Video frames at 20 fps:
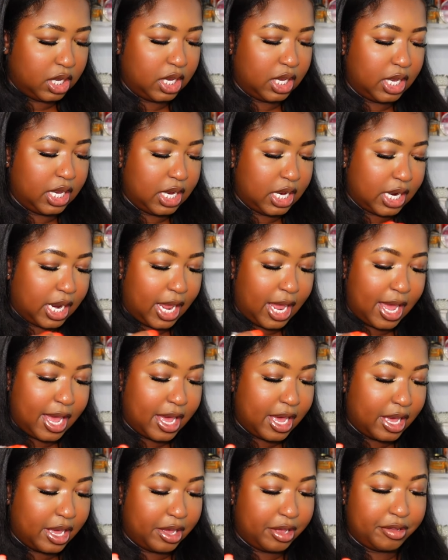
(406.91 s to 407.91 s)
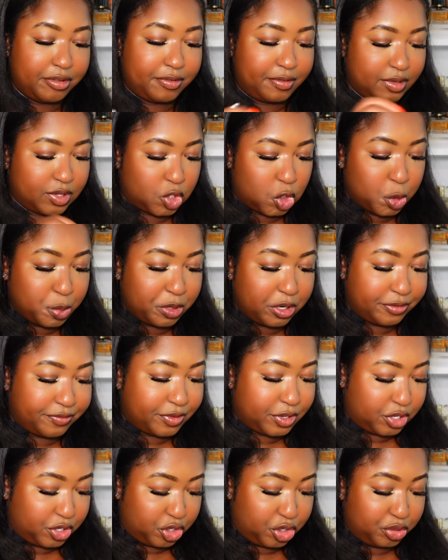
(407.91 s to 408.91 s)
And I have two
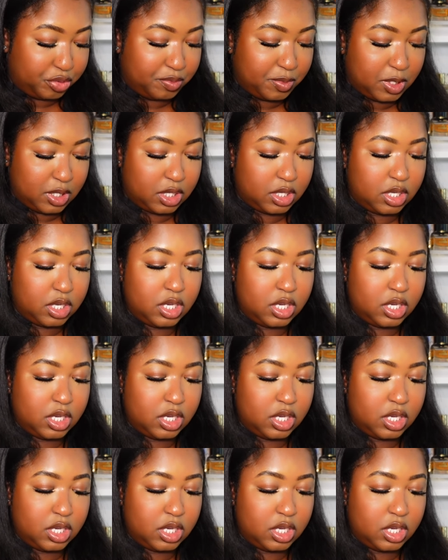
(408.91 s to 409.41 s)
perfumes.